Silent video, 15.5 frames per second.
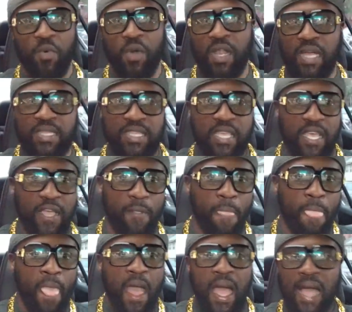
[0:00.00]
what I did.
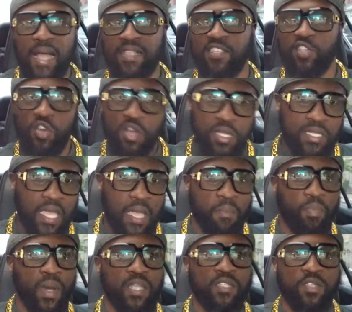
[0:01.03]
I took their
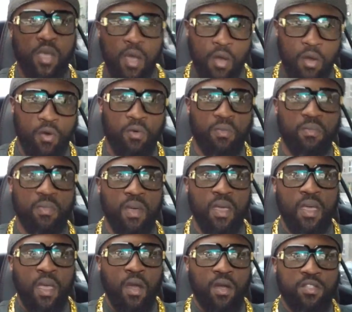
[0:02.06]
butts
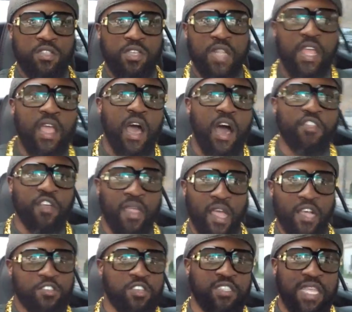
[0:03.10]
home to their other
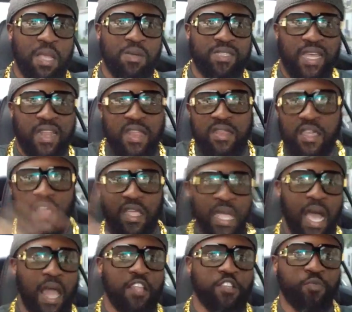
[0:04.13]
couch because they was at another
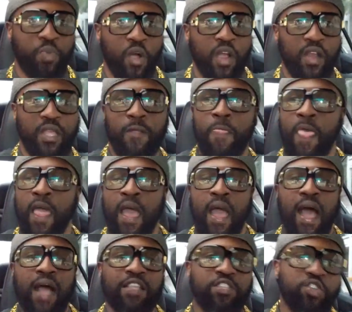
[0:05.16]
college party.
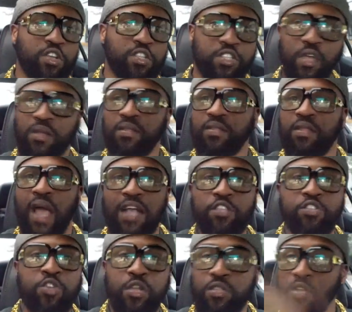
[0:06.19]
I took the I
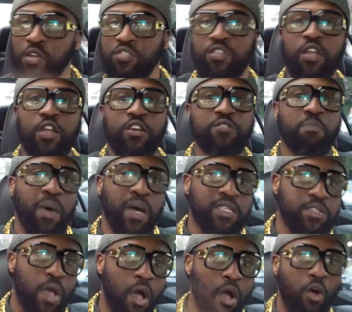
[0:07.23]
took those girls'
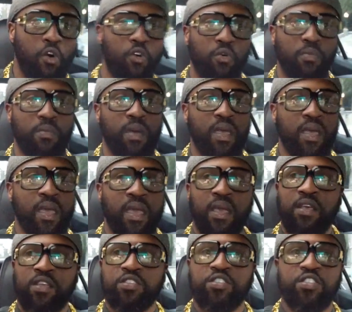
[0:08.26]
butts
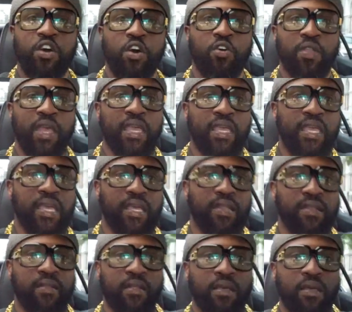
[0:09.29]
home so they
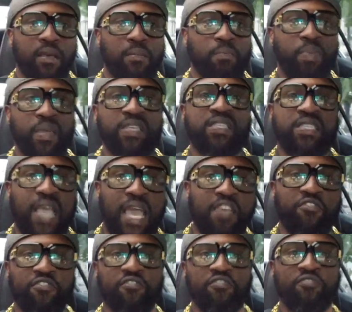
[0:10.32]
can be
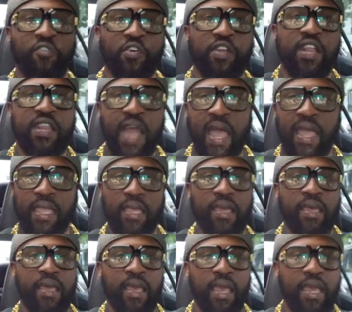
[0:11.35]
safe for the night
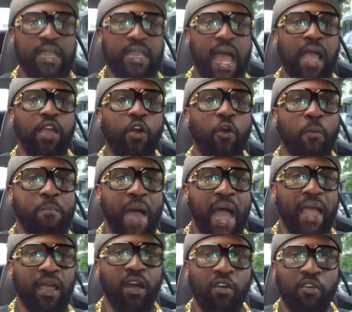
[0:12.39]
and not go
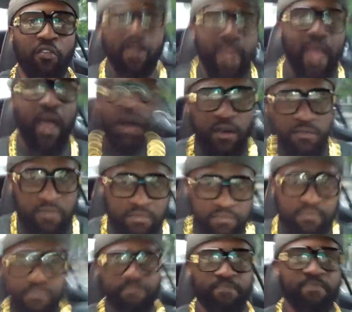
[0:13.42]
back around.
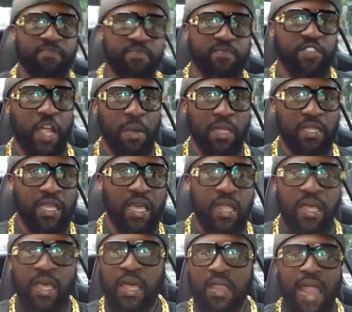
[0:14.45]
Hmm, sorry about that.
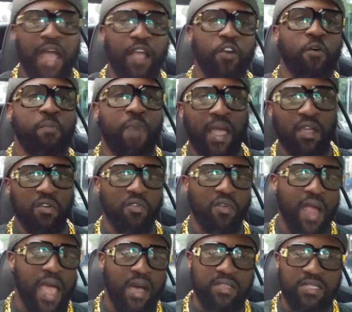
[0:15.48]
Not go back
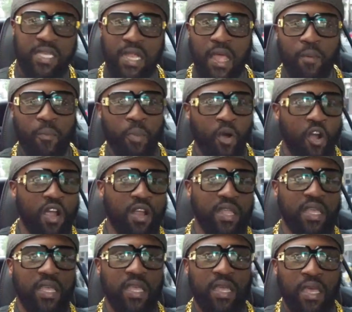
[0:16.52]
around to that
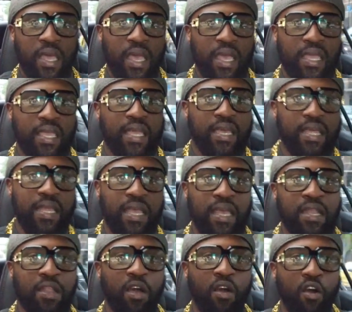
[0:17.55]
party and get
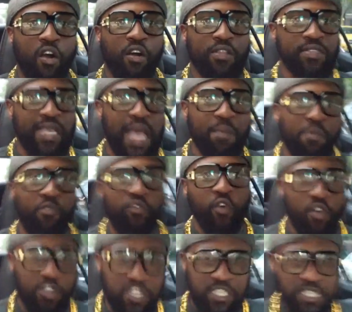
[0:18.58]
in all type of
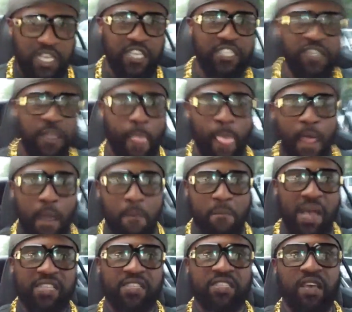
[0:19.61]
foolishness,
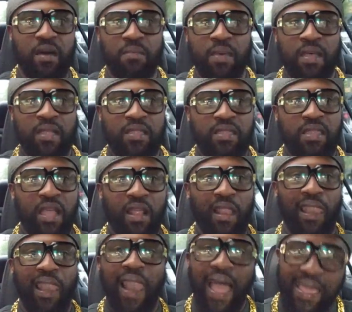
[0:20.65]
mess up their
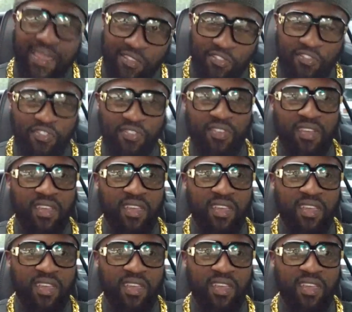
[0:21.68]
life